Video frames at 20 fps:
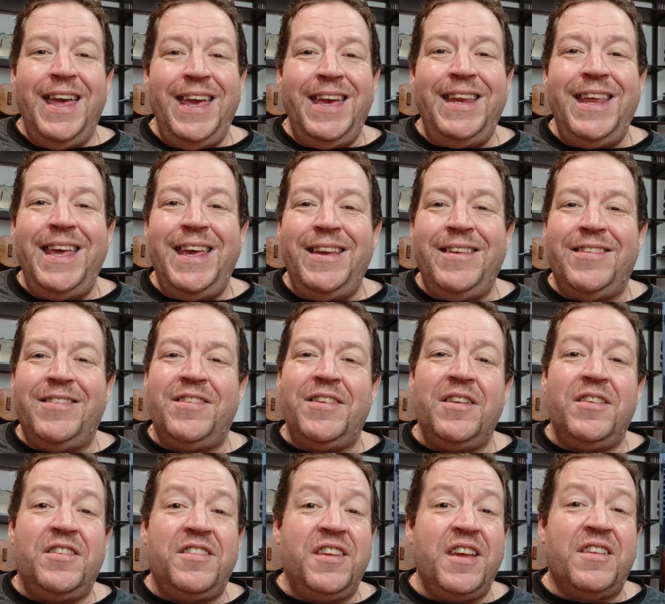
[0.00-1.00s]
It hits
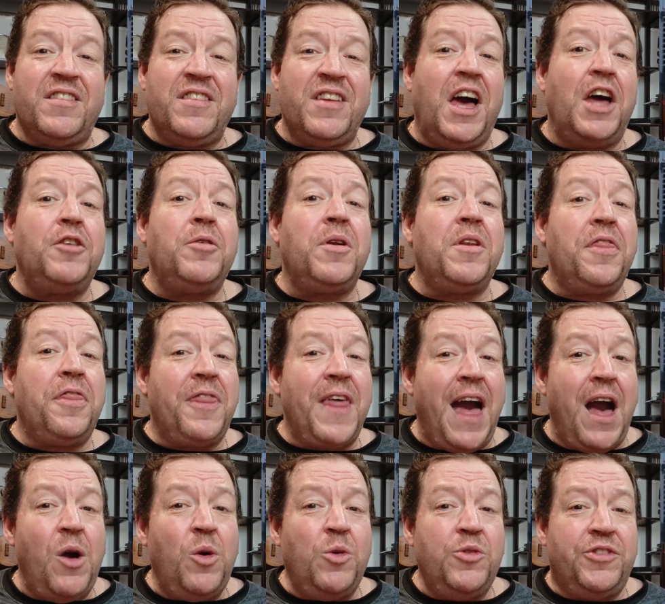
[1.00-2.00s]

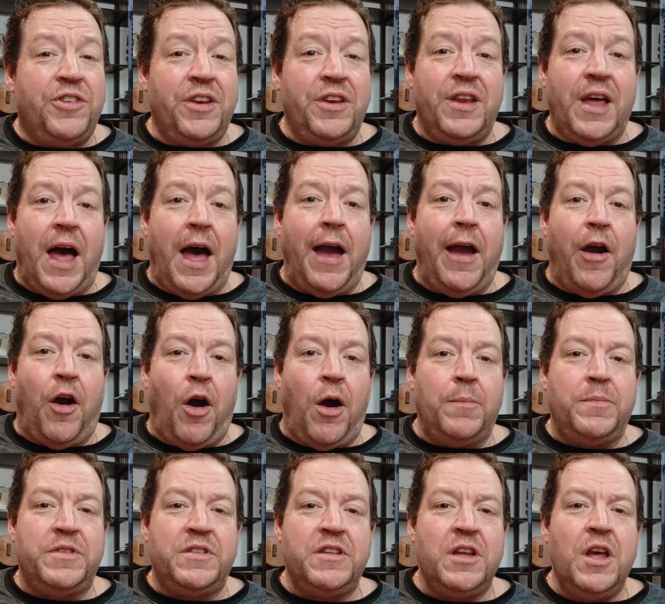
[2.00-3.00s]
600,000
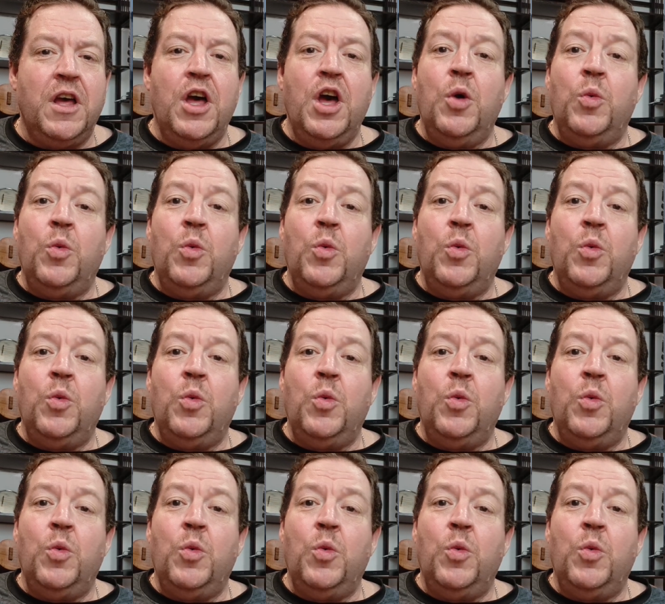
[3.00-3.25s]
IOPS